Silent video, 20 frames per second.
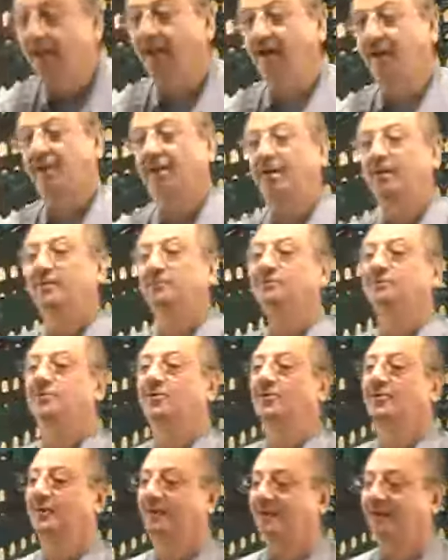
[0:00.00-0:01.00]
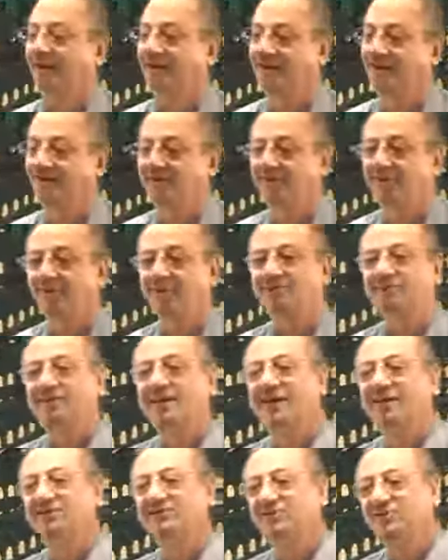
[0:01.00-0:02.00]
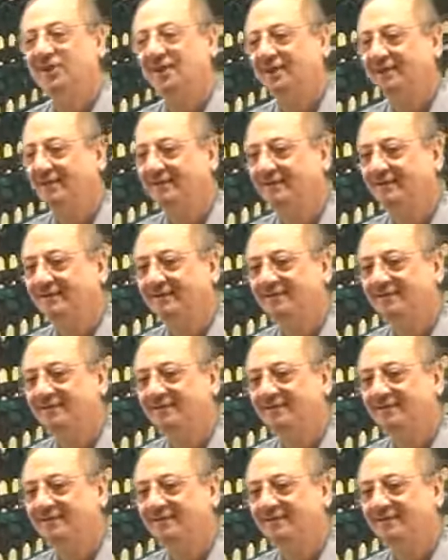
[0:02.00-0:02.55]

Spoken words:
Alhamdulillah. What is the answer?